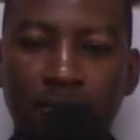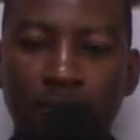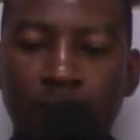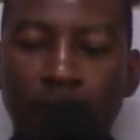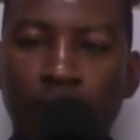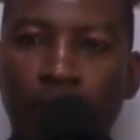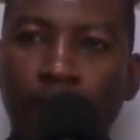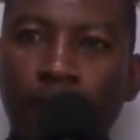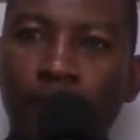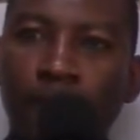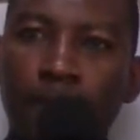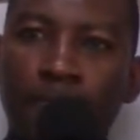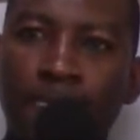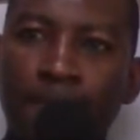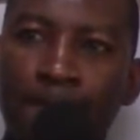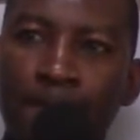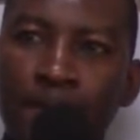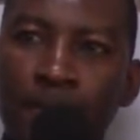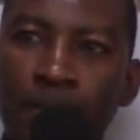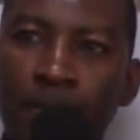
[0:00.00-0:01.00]

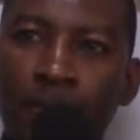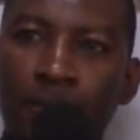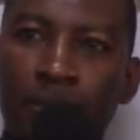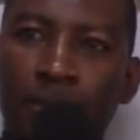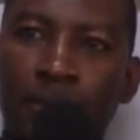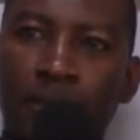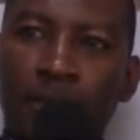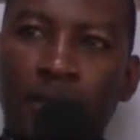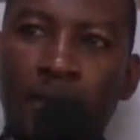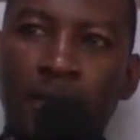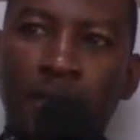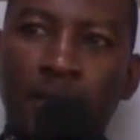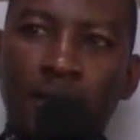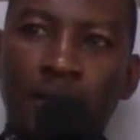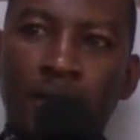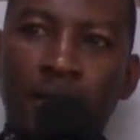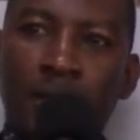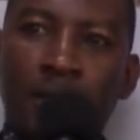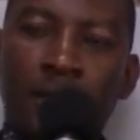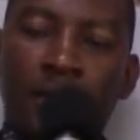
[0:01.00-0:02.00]

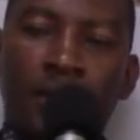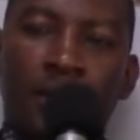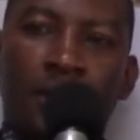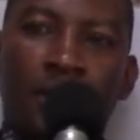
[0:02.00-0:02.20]
No one is speaking in this clip.